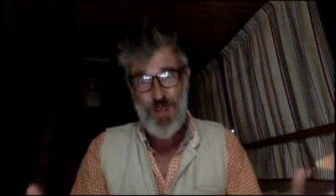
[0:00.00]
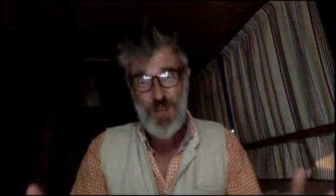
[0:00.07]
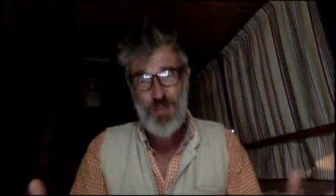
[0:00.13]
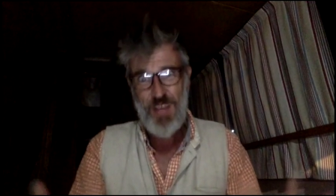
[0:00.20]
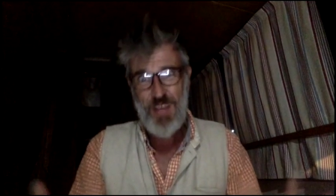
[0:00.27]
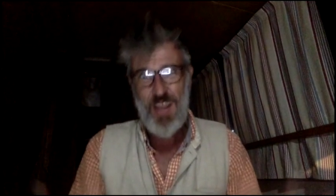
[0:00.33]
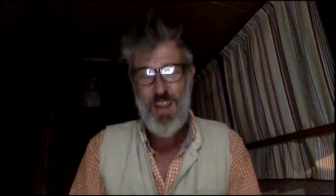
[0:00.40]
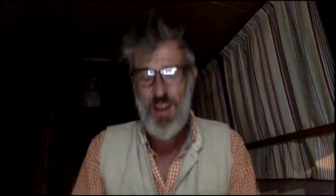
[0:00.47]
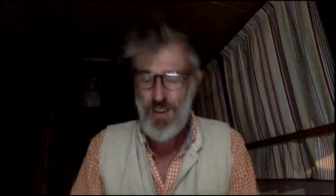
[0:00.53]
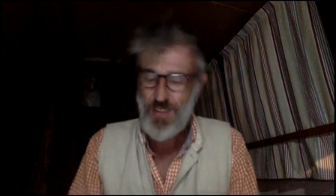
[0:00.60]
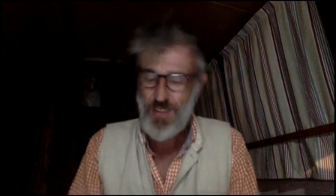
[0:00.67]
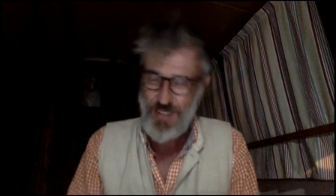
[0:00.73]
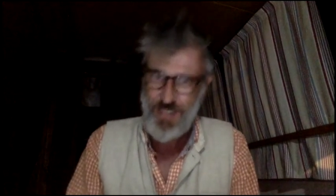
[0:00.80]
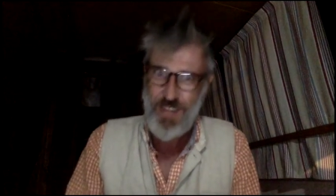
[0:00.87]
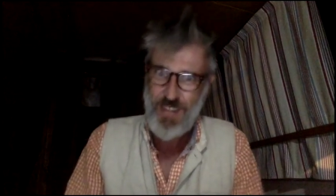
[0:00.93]
getting
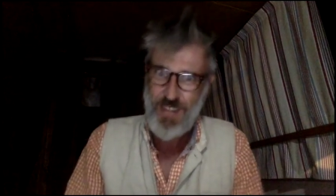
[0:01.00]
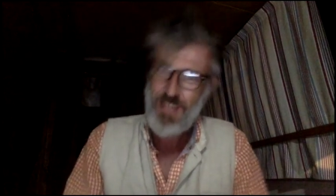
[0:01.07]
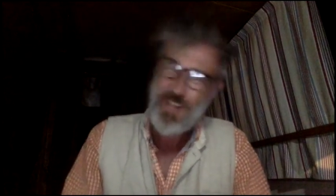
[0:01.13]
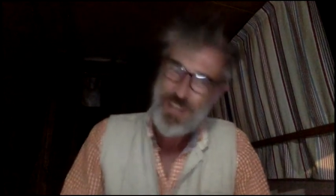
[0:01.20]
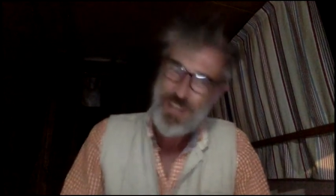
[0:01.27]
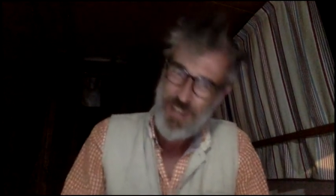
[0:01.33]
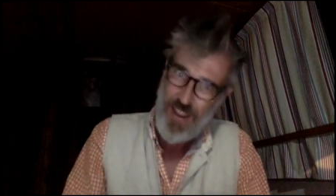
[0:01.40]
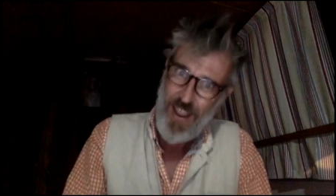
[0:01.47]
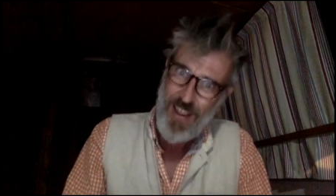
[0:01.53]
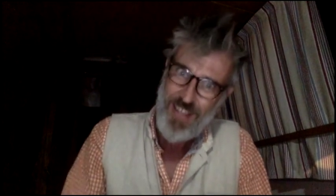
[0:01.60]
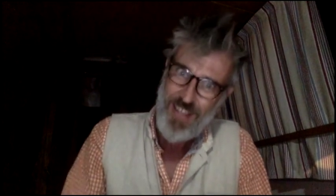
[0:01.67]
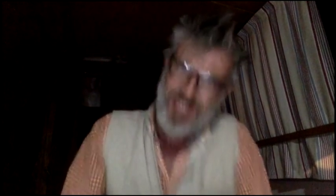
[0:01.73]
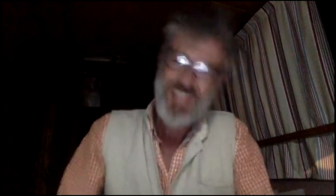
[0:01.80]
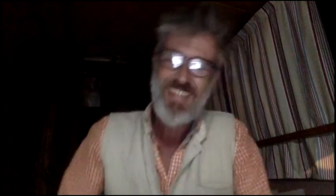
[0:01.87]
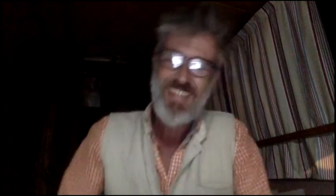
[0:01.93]
answers. I was like,
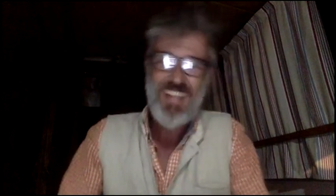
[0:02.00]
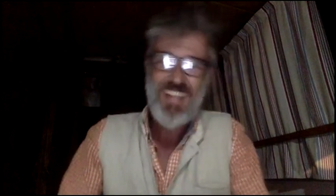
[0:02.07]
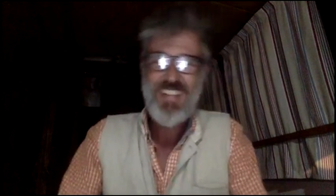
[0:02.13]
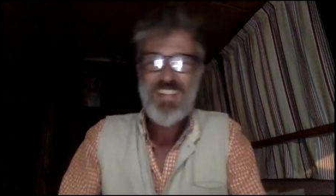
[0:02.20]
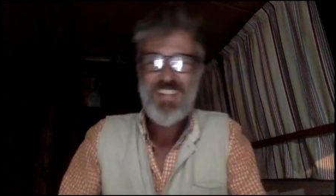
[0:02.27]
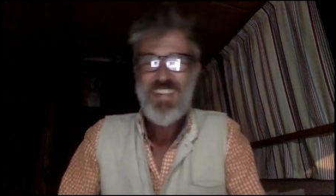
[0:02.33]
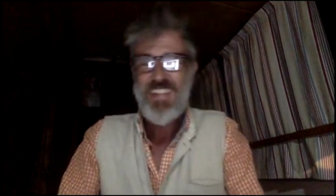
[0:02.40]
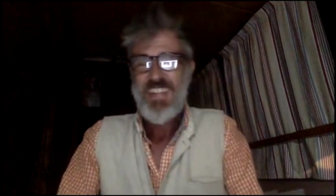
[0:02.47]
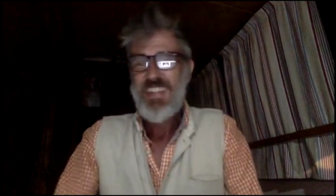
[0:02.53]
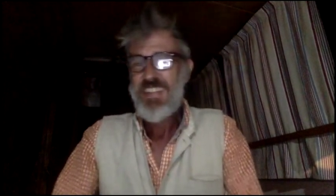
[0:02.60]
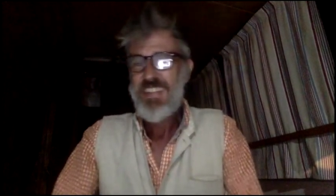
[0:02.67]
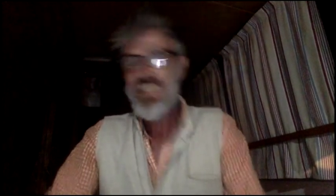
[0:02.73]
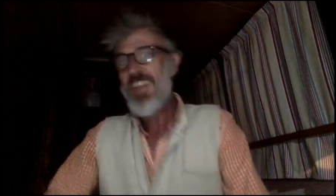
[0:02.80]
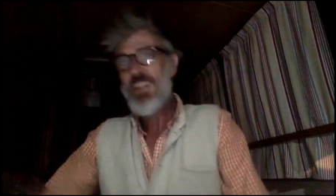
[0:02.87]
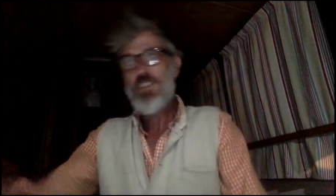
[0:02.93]
yes. And
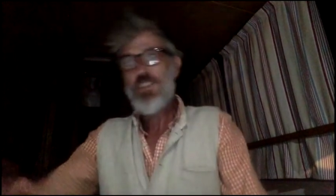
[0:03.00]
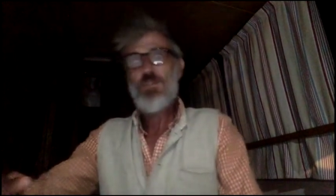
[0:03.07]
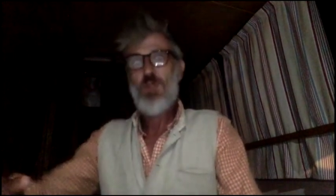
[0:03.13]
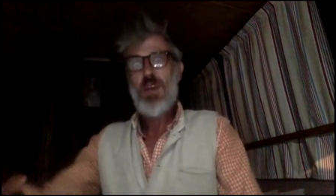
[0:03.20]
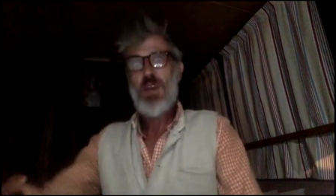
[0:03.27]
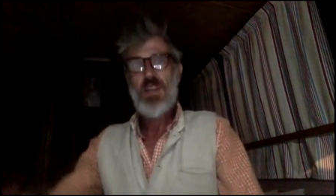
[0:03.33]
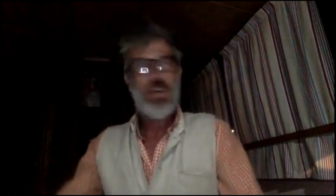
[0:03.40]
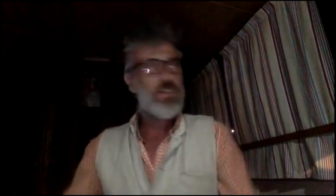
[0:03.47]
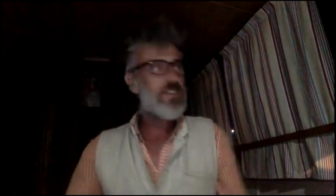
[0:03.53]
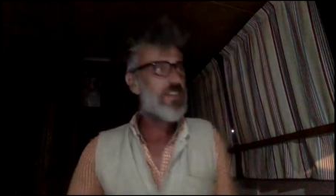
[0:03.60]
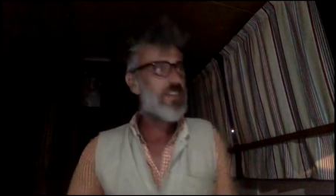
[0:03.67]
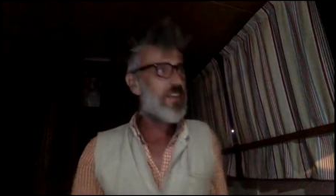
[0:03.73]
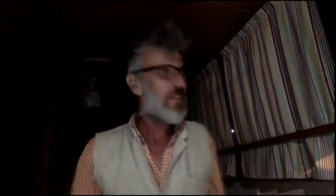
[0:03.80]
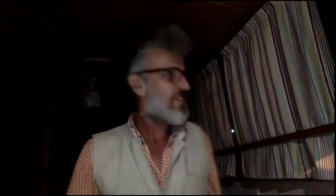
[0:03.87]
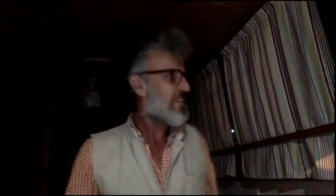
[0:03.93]
it just went. I was just
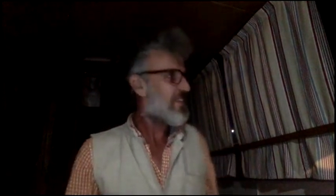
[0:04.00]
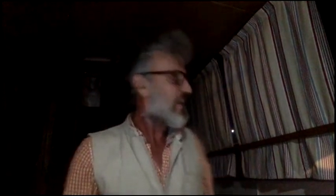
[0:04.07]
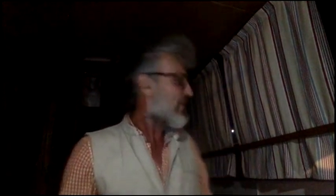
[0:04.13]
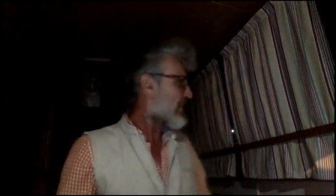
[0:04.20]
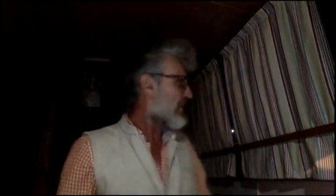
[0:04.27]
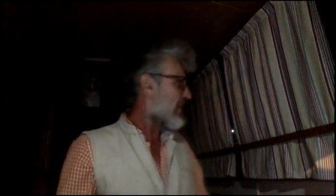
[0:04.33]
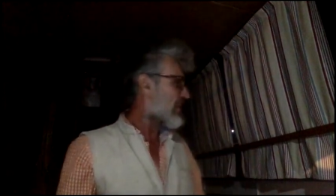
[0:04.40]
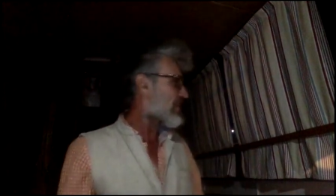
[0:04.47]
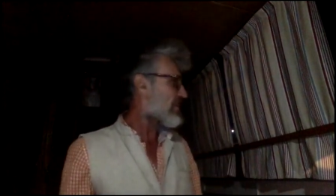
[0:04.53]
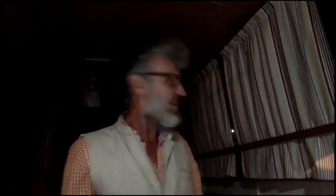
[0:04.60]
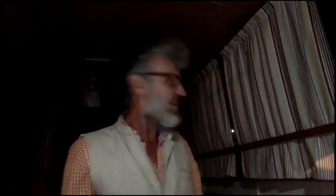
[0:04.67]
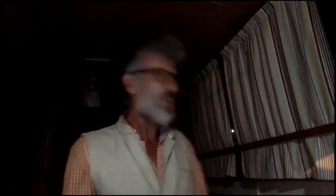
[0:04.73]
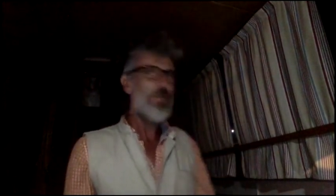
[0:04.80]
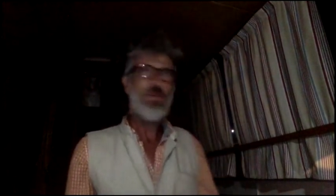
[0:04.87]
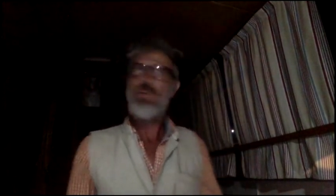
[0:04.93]
like, it's nothing. I was just
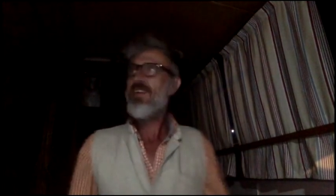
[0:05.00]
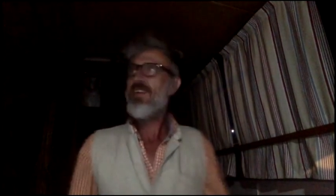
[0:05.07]
like, oh,